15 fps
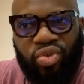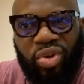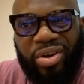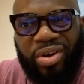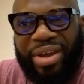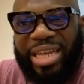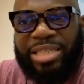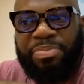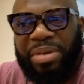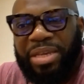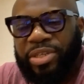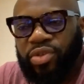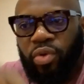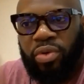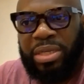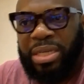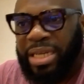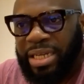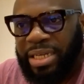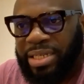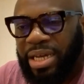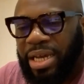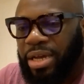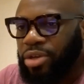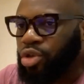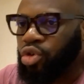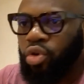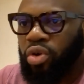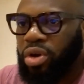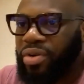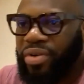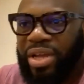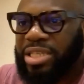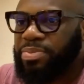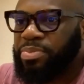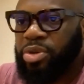You create based on need. You don't create